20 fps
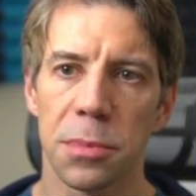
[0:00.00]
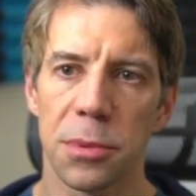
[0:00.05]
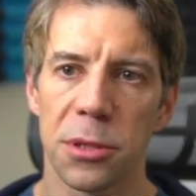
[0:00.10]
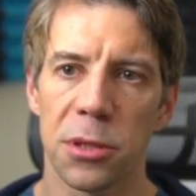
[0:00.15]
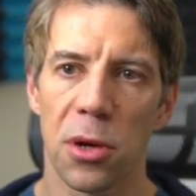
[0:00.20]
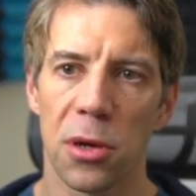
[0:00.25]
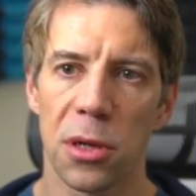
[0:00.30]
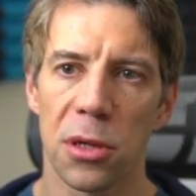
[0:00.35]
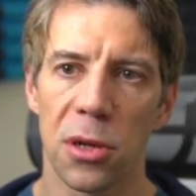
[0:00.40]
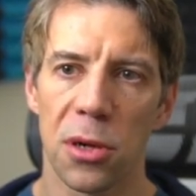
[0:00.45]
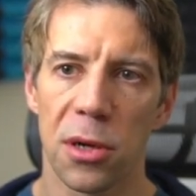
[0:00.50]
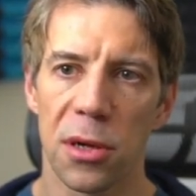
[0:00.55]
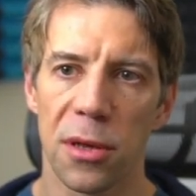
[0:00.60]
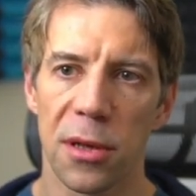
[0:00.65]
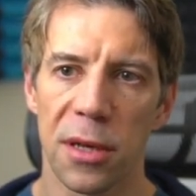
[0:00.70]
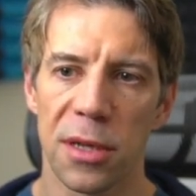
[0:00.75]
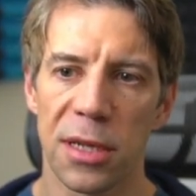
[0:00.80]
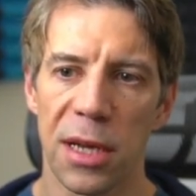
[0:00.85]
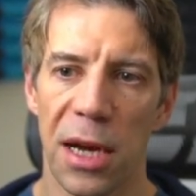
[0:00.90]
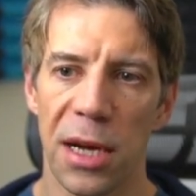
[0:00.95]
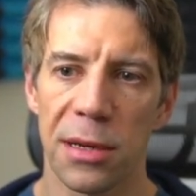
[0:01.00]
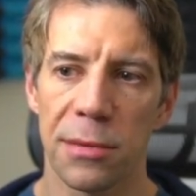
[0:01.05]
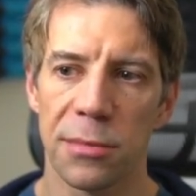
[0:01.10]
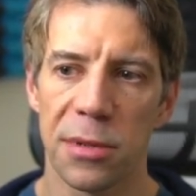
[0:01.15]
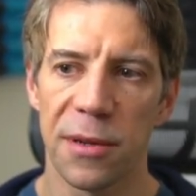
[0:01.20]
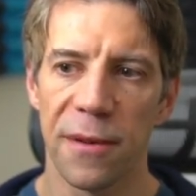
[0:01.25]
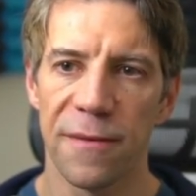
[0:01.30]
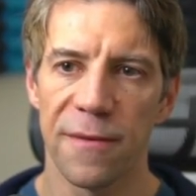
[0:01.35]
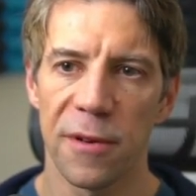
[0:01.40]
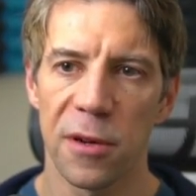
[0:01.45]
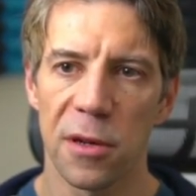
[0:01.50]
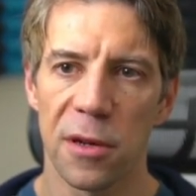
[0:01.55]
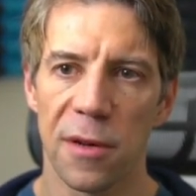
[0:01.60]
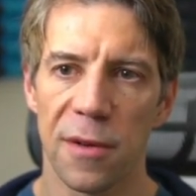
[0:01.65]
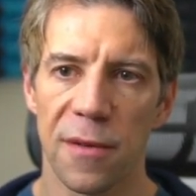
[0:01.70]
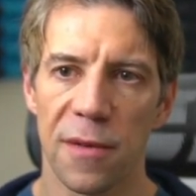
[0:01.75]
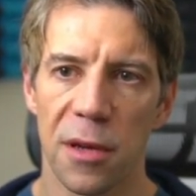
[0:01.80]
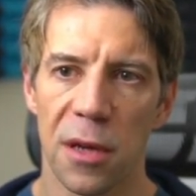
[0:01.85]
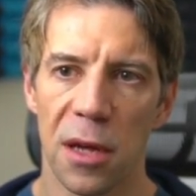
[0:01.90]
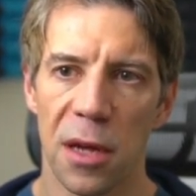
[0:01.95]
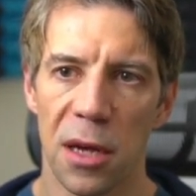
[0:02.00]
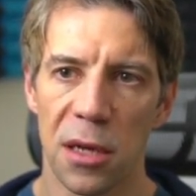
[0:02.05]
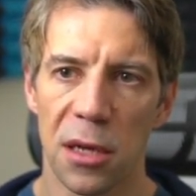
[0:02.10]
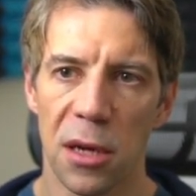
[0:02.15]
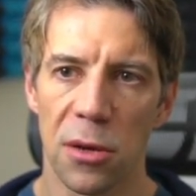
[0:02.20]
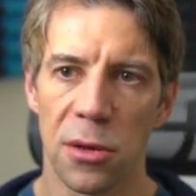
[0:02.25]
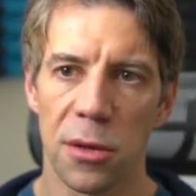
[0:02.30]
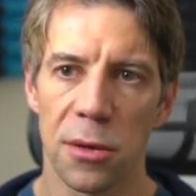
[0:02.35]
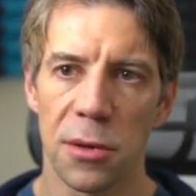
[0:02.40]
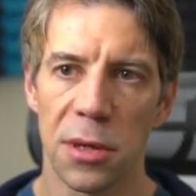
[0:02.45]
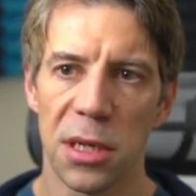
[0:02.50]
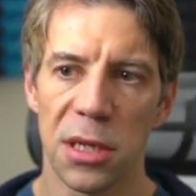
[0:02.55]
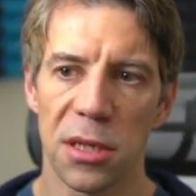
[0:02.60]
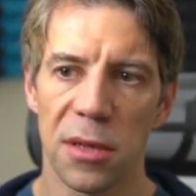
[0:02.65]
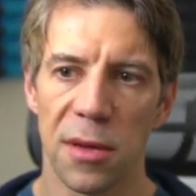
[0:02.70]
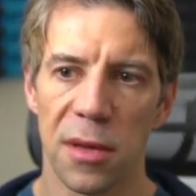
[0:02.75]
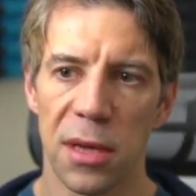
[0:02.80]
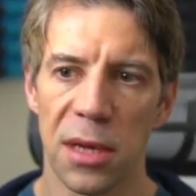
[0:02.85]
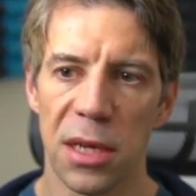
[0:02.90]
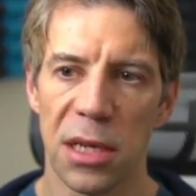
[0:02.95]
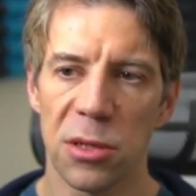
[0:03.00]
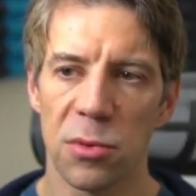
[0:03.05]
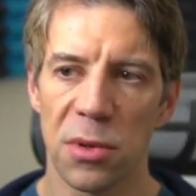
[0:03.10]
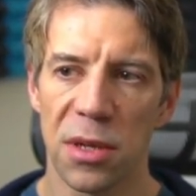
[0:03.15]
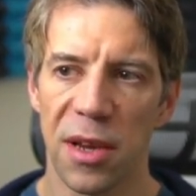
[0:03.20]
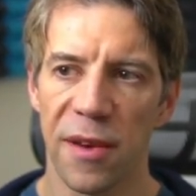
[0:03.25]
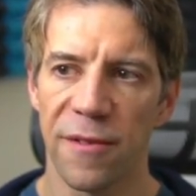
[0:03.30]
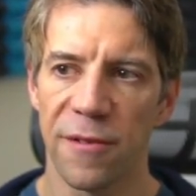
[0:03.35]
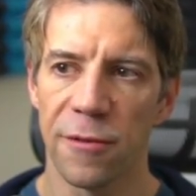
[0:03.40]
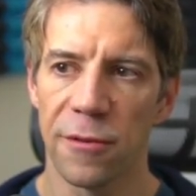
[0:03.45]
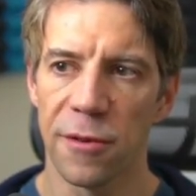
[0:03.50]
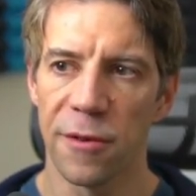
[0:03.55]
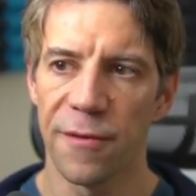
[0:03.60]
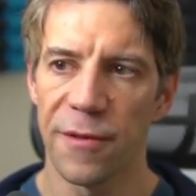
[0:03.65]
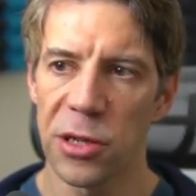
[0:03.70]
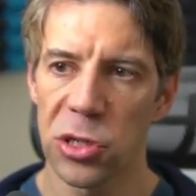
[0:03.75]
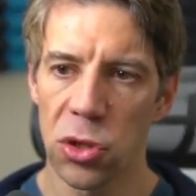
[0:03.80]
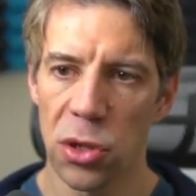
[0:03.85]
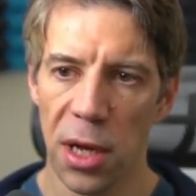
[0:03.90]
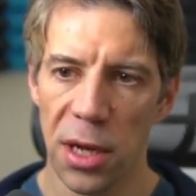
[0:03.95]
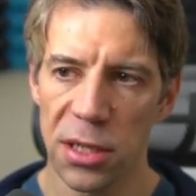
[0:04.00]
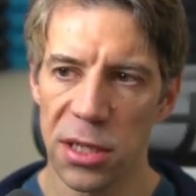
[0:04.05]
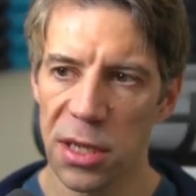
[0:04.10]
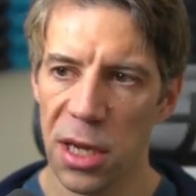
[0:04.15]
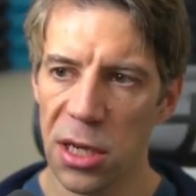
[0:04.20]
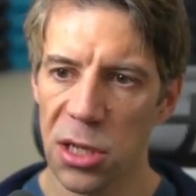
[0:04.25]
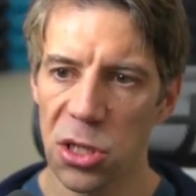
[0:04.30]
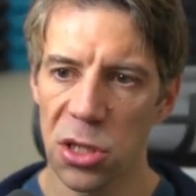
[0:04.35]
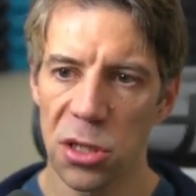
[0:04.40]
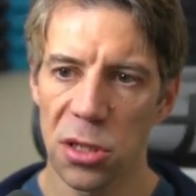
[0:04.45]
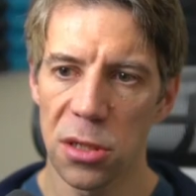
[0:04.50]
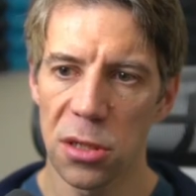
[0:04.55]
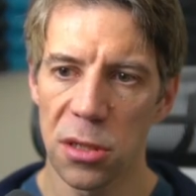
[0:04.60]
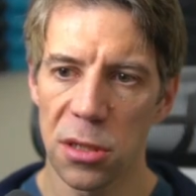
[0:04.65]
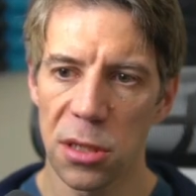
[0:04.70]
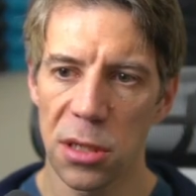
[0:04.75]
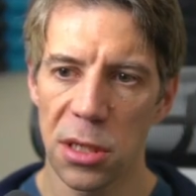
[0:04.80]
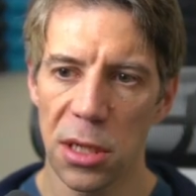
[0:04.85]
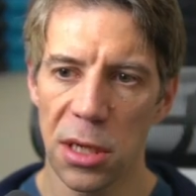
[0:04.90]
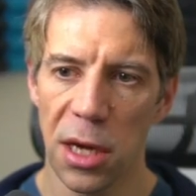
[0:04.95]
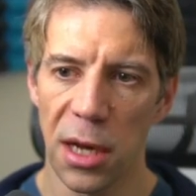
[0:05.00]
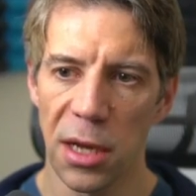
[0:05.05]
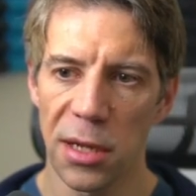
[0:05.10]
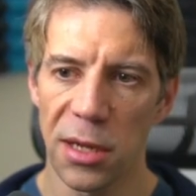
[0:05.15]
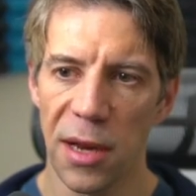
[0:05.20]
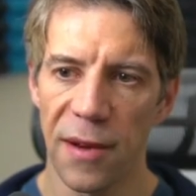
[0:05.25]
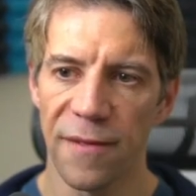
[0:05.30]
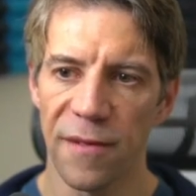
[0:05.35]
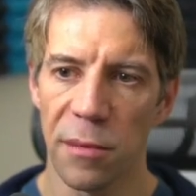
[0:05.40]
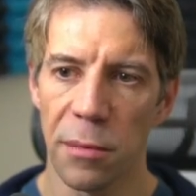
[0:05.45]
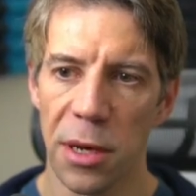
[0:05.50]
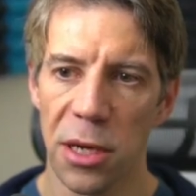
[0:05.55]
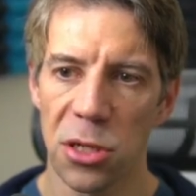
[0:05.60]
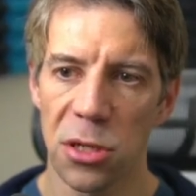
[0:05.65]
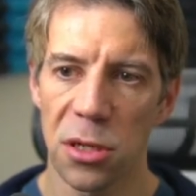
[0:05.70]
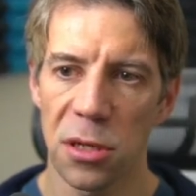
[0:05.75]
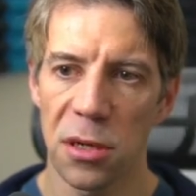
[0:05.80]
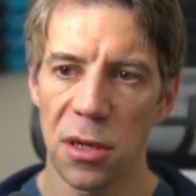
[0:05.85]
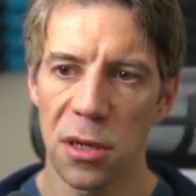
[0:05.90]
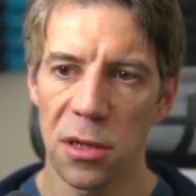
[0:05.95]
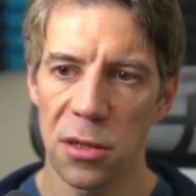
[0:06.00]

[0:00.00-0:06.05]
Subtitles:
so I can look at the types involved and go through each of these with different visualizations and information.